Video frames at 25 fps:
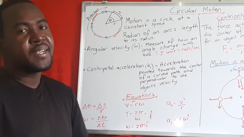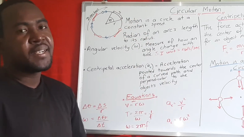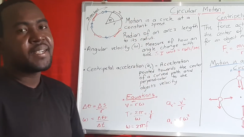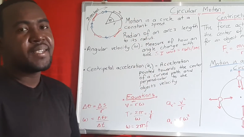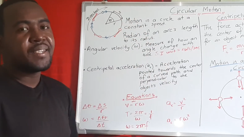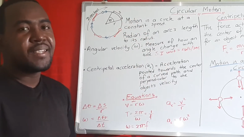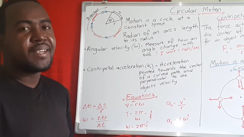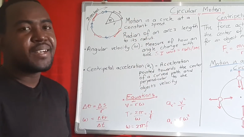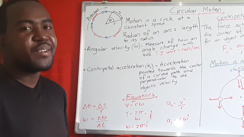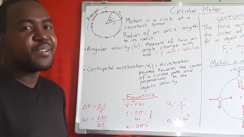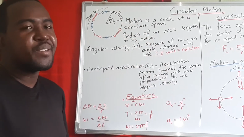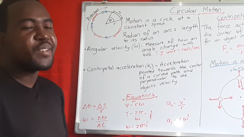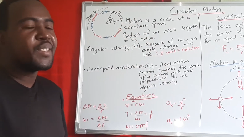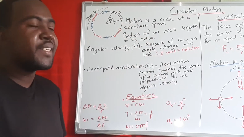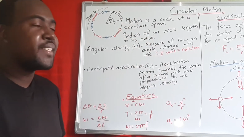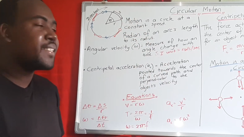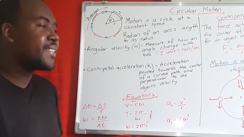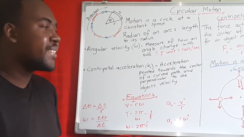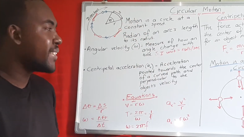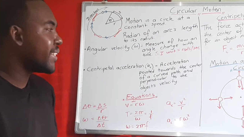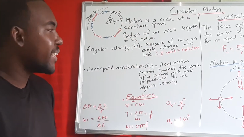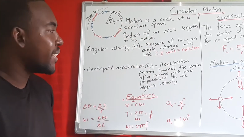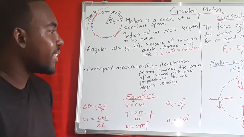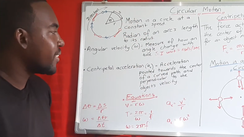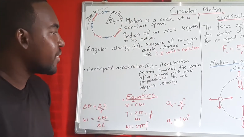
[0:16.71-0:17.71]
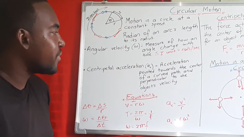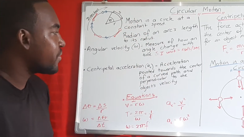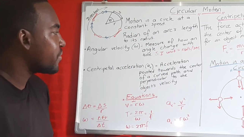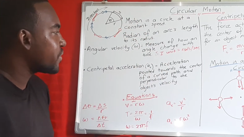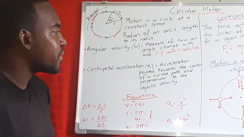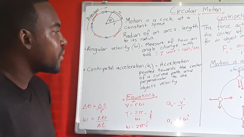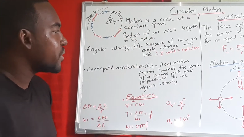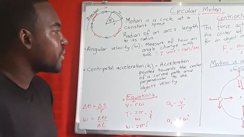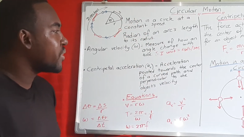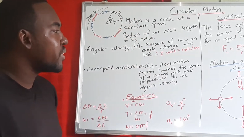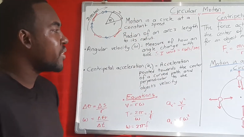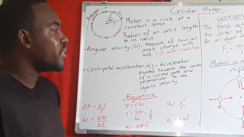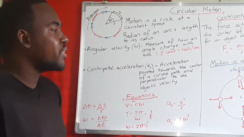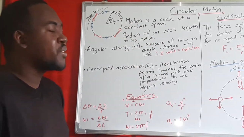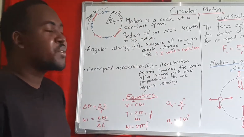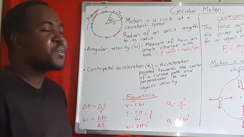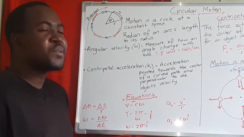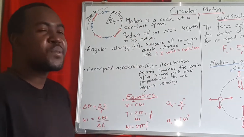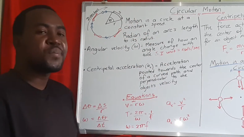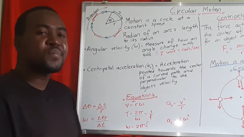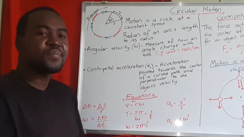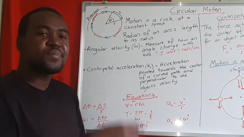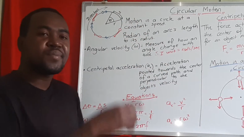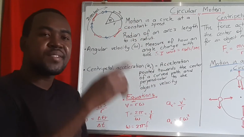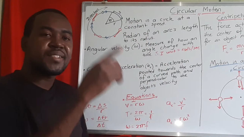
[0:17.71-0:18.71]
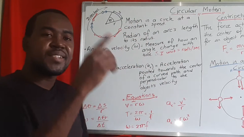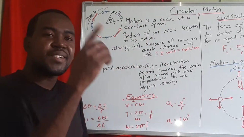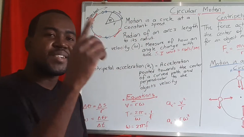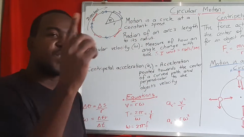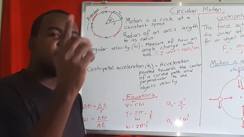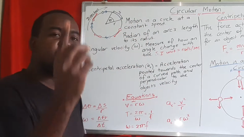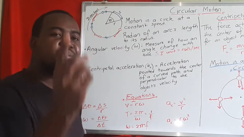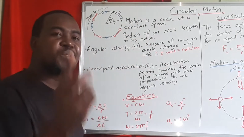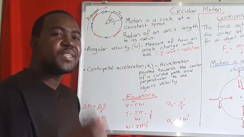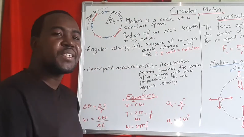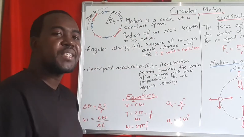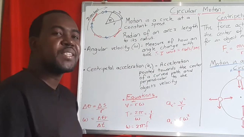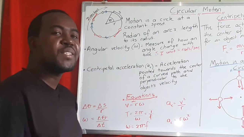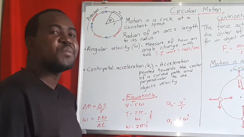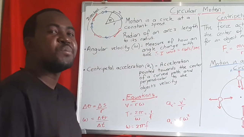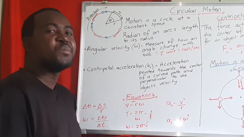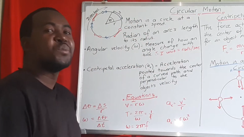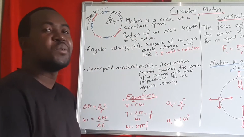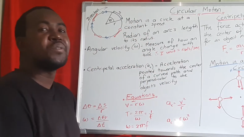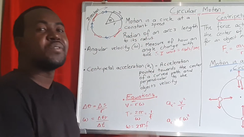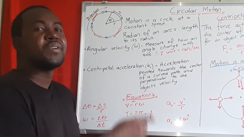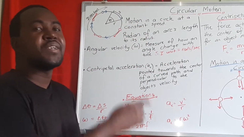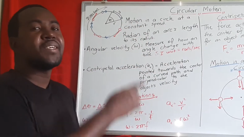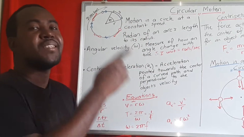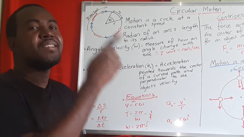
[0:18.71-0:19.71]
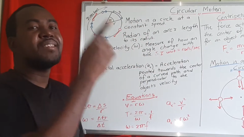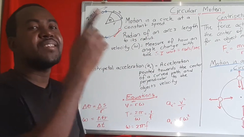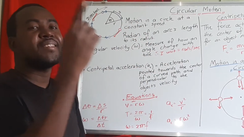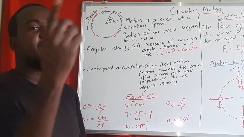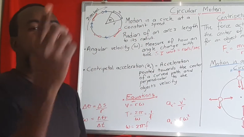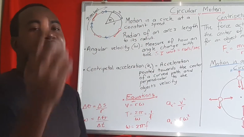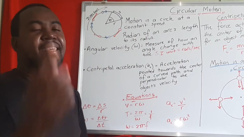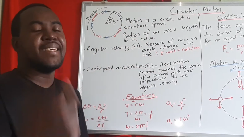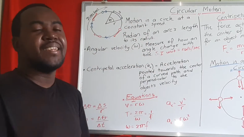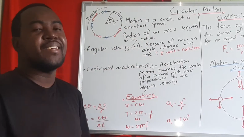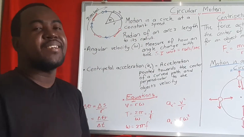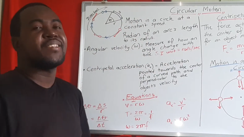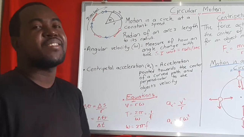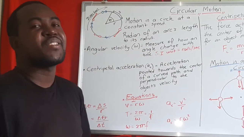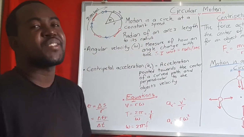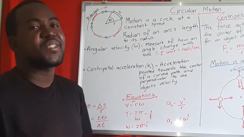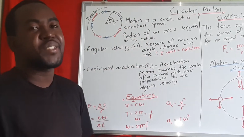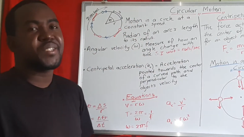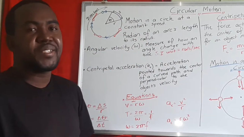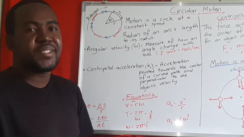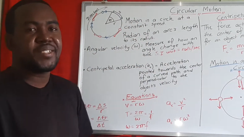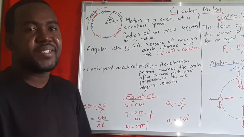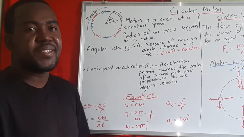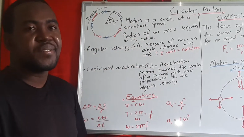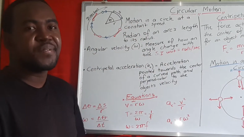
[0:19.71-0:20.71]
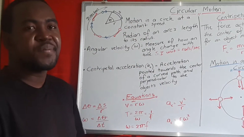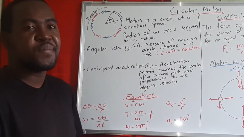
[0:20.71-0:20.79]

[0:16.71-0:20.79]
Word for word: Now let's take it further to objects moving in a circle,